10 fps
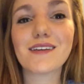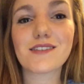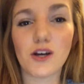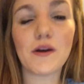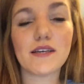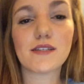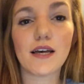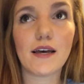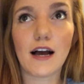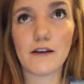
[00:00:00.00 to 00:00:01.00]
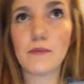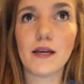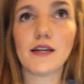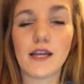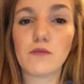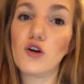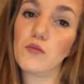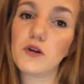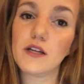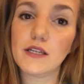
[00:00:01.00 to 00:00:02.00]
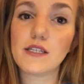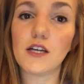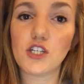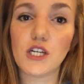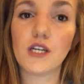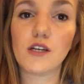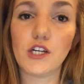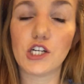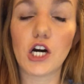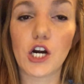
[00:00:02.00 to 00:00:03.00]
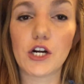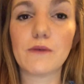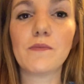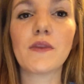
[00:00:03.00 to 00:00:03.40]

So he said, I've been inappropriately touching your daughter.